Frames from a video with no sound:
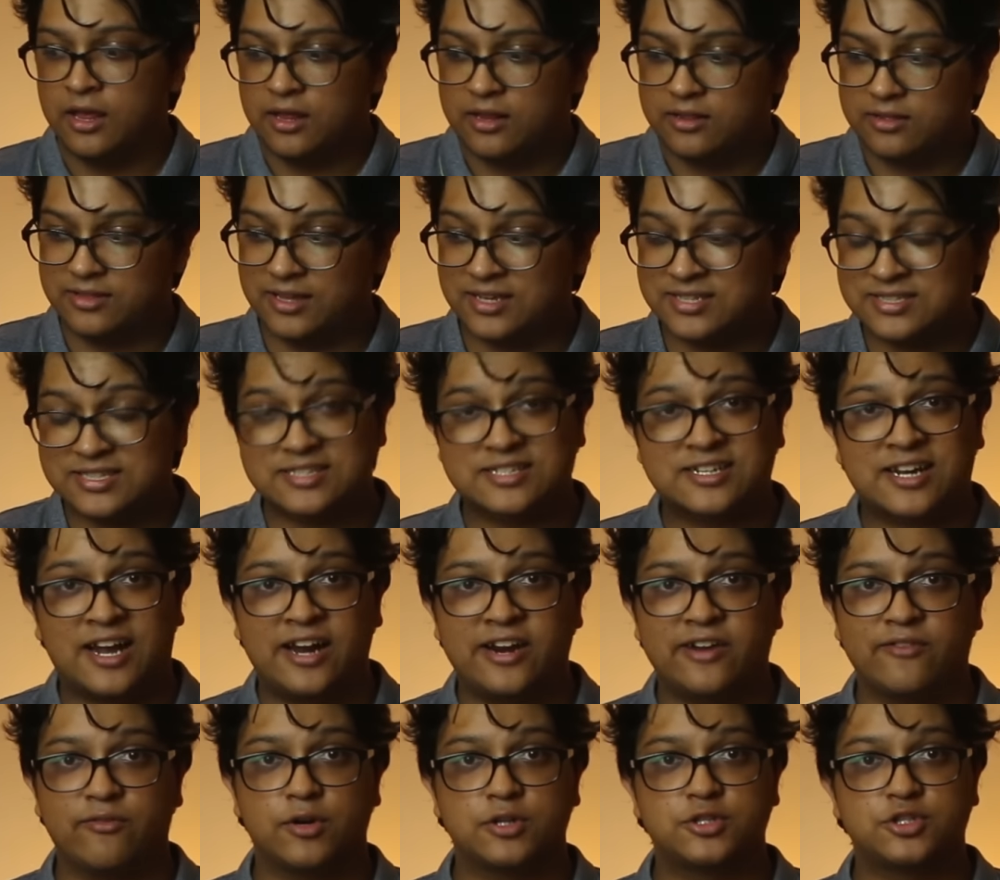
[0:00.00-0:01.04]
this is
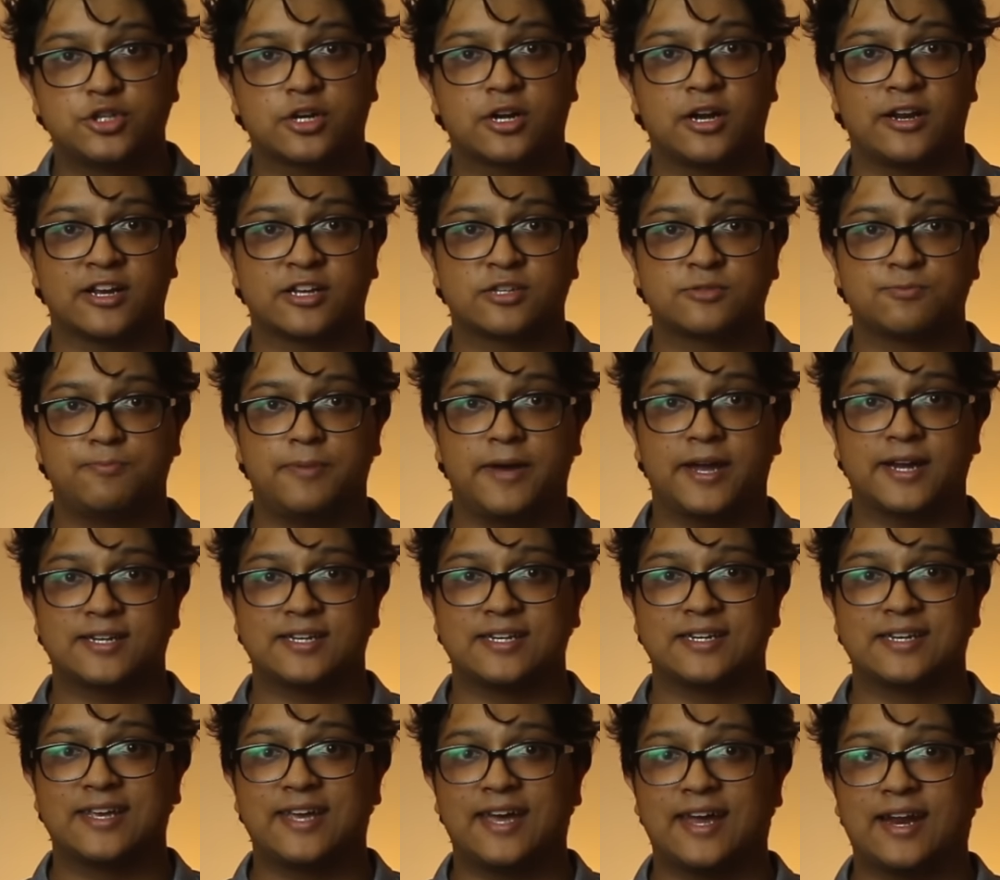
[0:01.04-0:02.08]
kind of what you're gonna expect
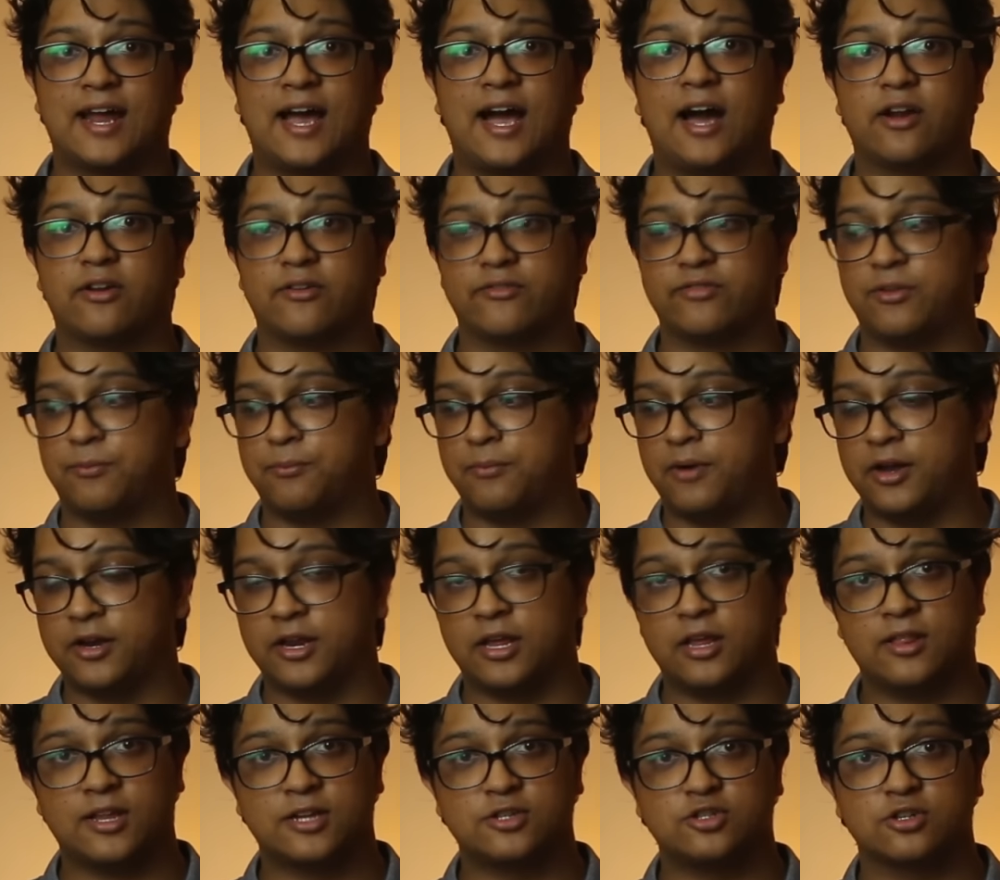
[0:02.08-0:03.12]
and get out of the
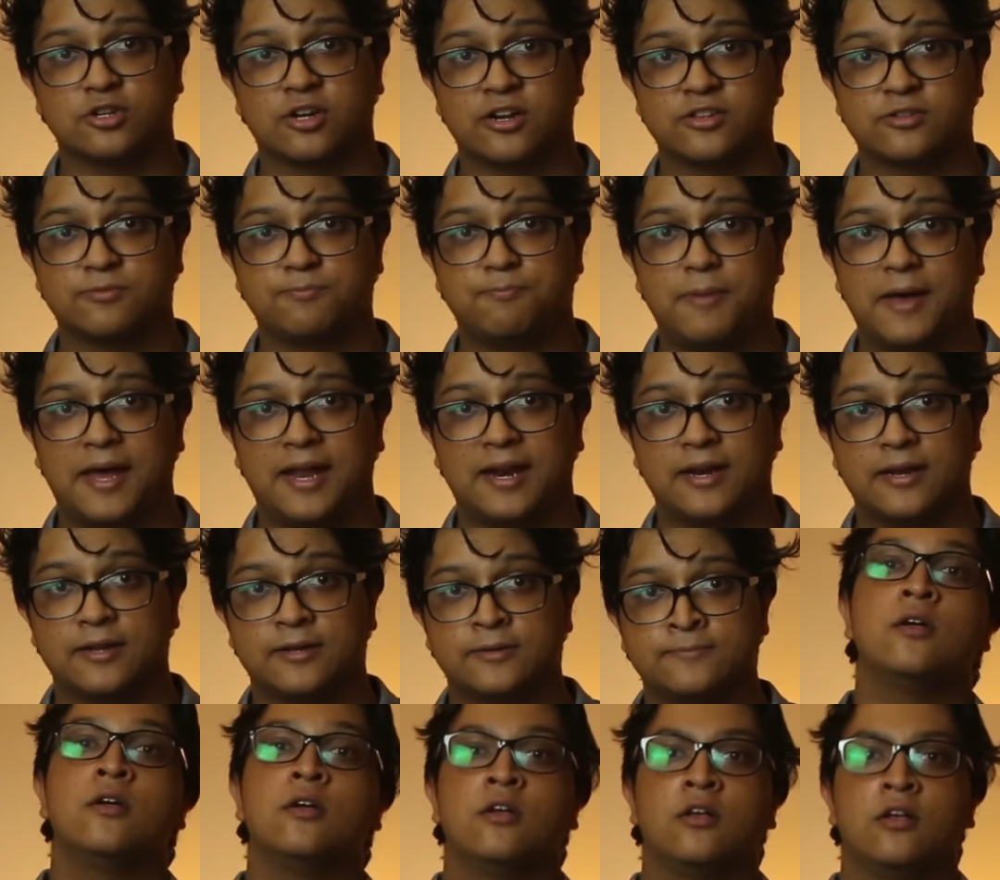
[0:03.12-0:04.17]
money that you're gonna spend.
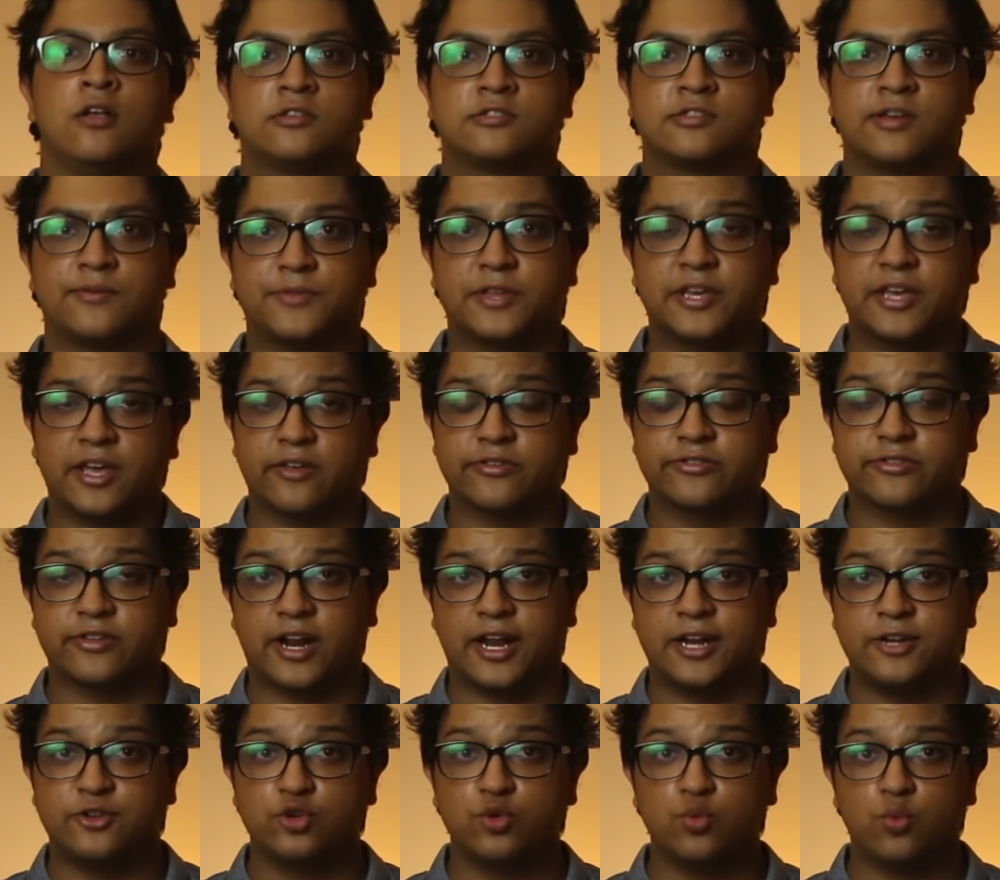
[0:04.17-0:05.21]
Something else that
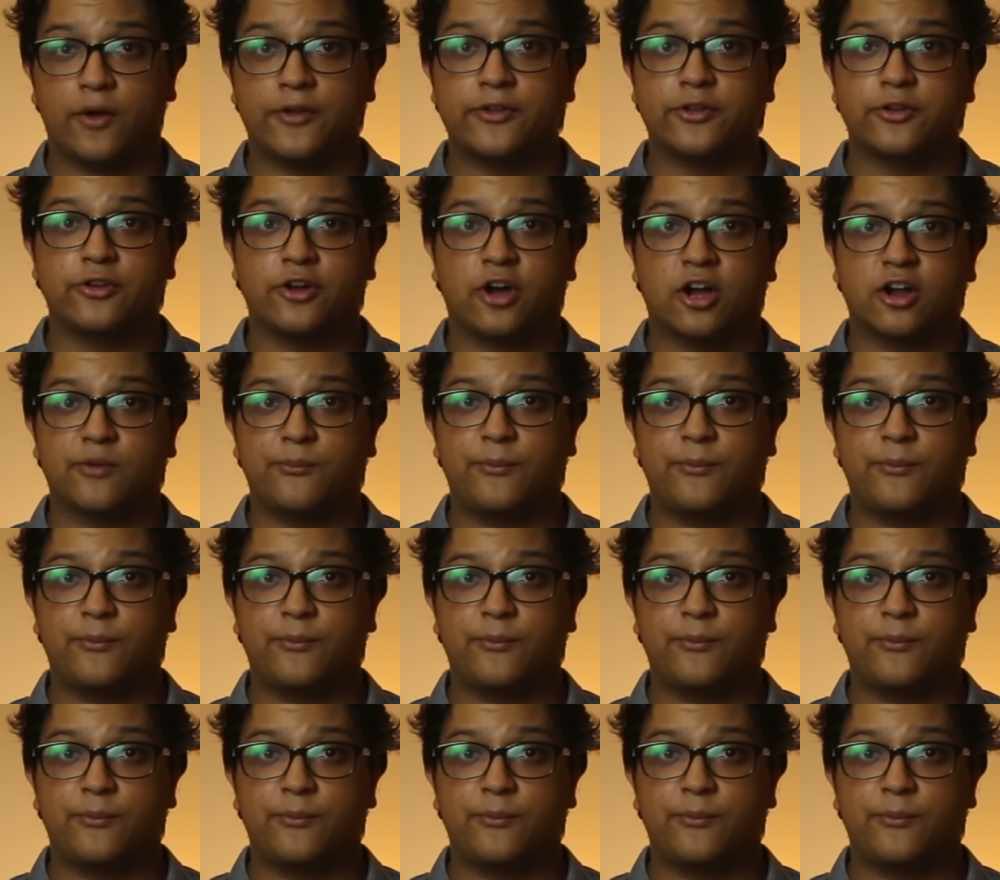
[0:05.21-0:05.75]
I do want to talk